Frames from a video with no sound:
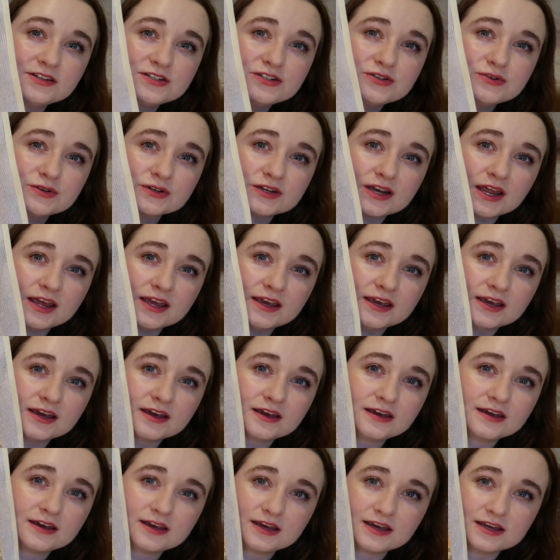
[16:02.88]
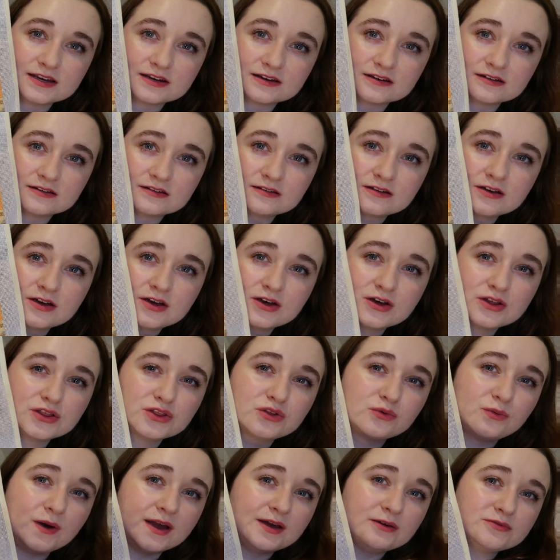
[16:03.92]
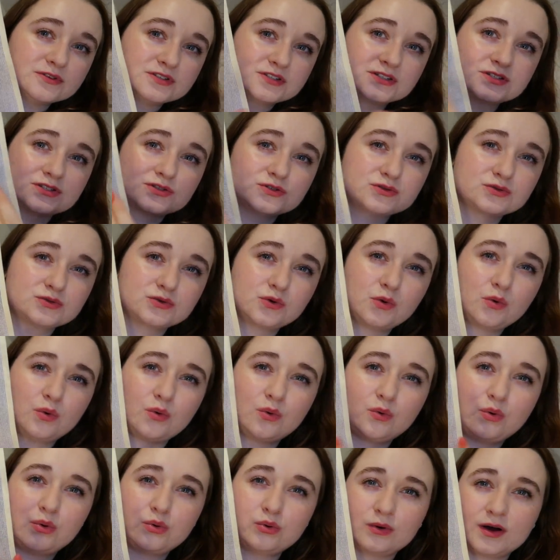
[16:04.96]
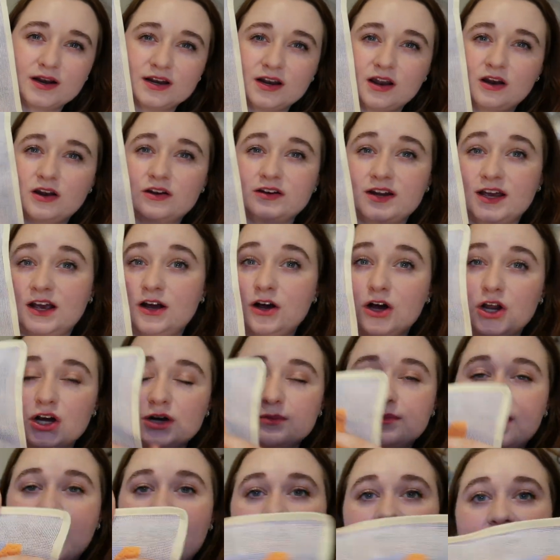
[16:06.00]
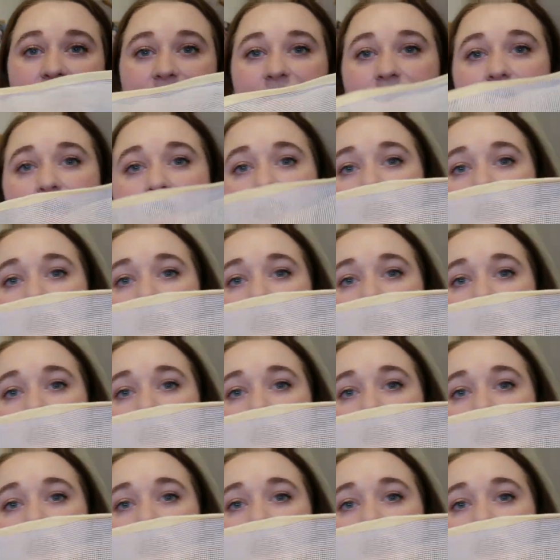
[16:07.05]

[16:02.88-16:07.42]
to do it like in the way it was quite a lot of like color blocking.